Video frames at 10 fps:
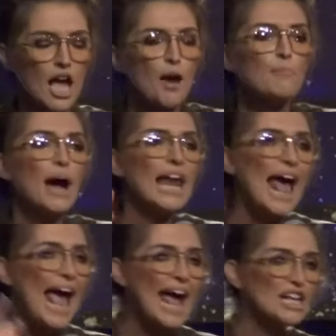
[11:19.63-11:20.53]
But
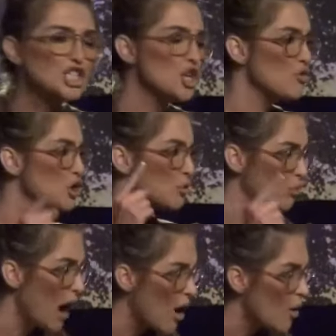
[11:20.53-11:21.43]
as you
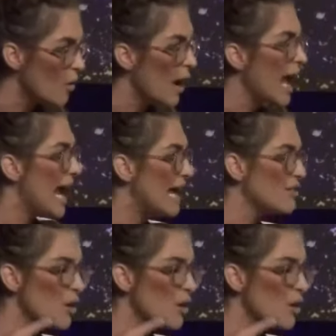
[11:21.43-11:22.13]
grow in the